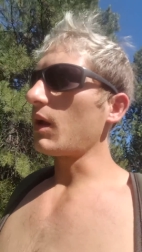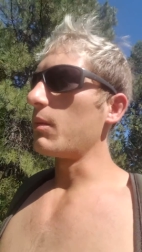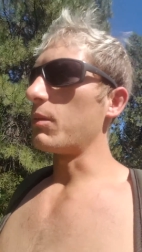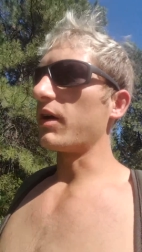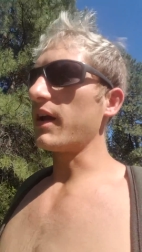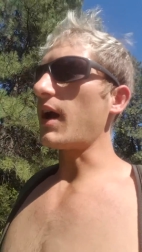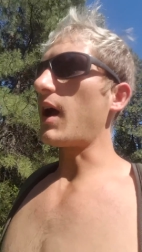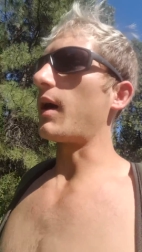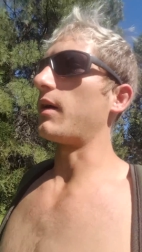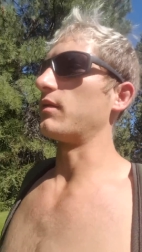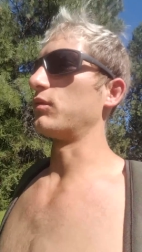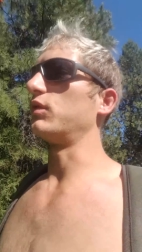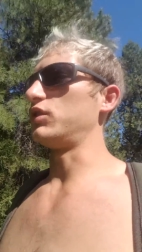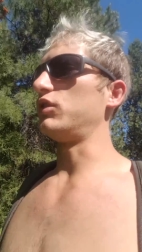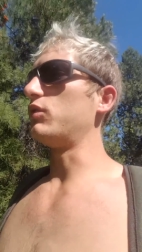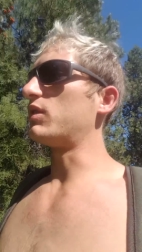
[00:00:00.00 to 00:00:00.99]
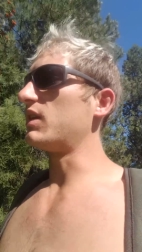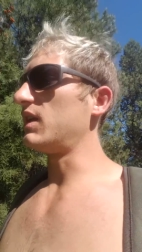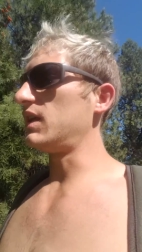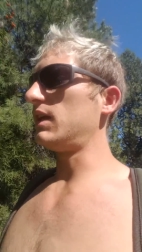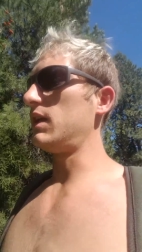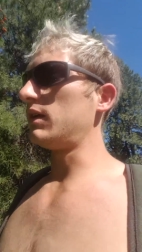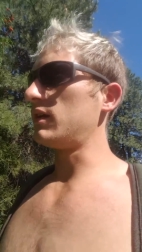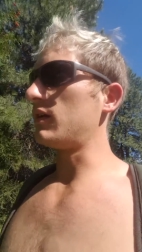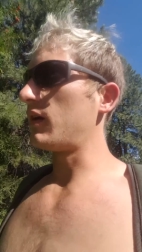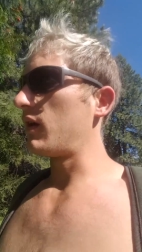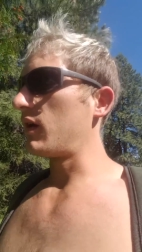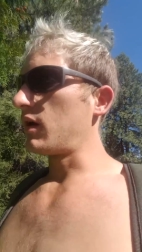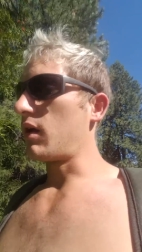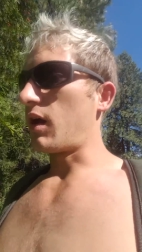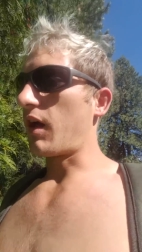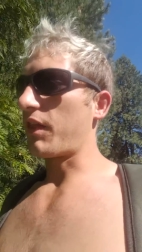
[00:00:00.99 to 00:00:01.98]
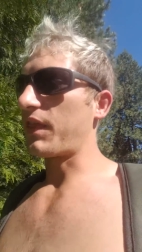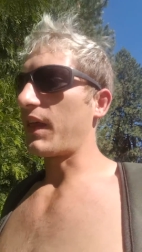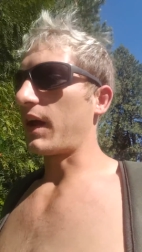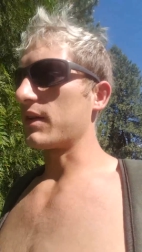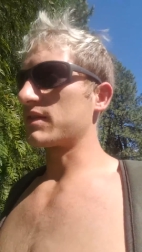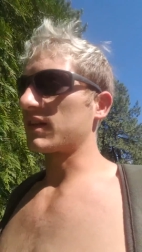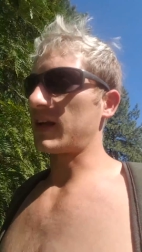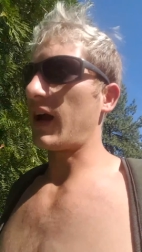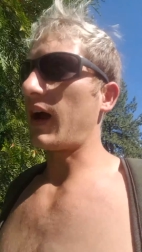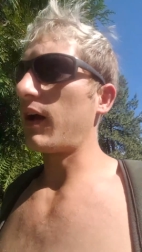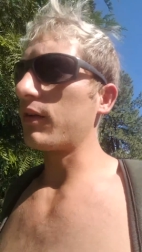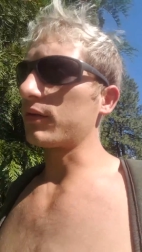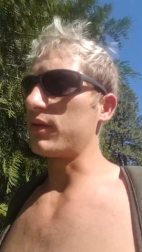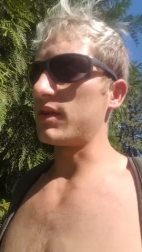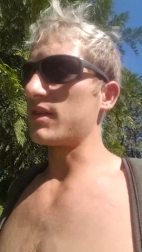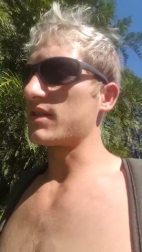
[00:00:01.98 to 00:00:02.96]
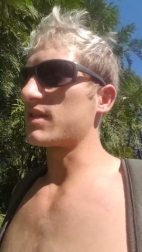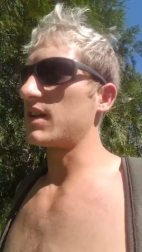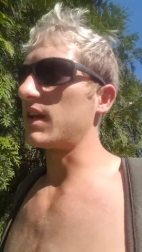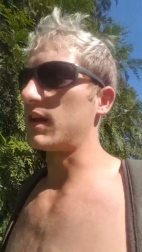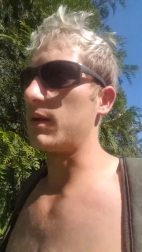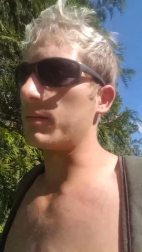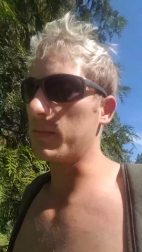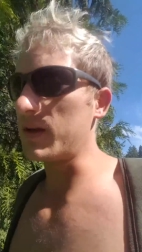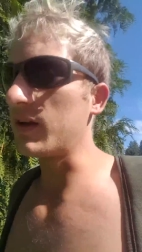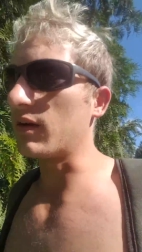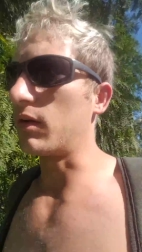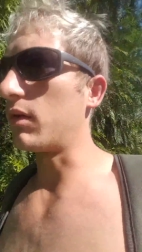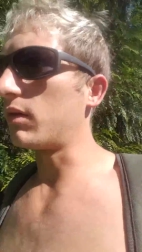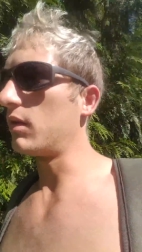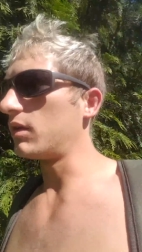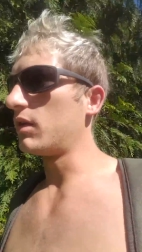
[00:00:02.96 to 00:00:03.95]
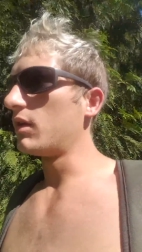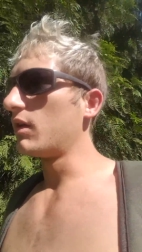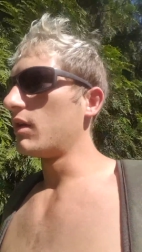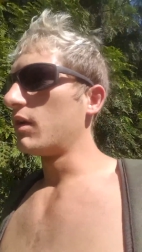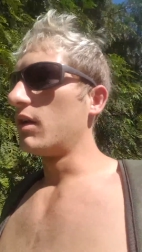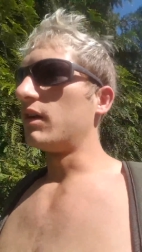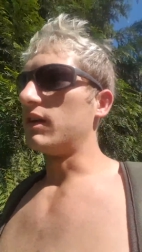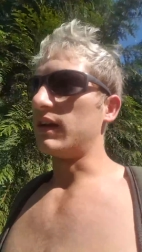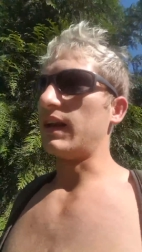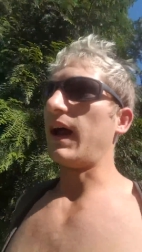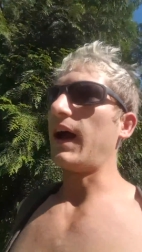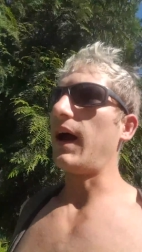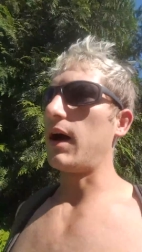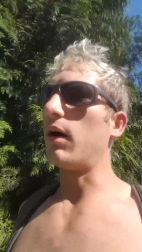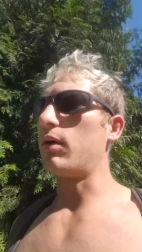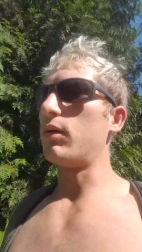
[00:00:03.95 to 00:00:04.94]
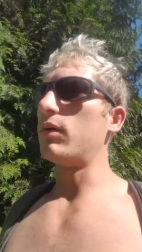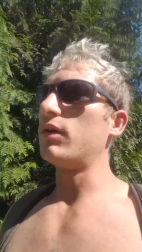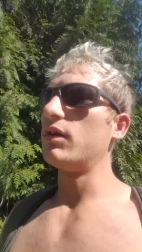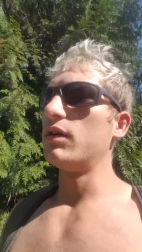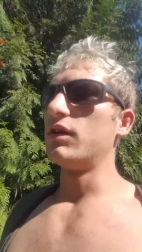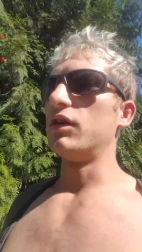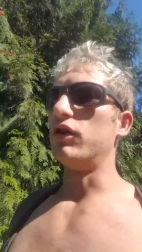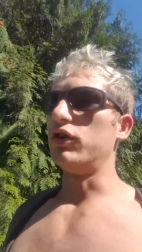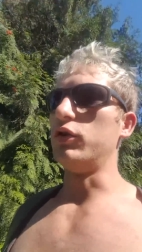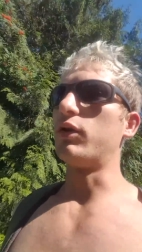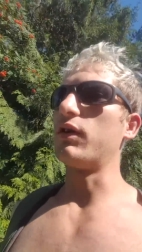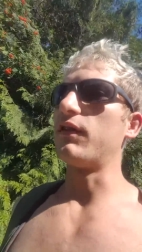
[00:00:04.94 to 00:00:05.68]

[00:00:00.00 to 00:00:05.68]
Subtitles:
But yeah, when you can eat 1,000 calories in a meal, now you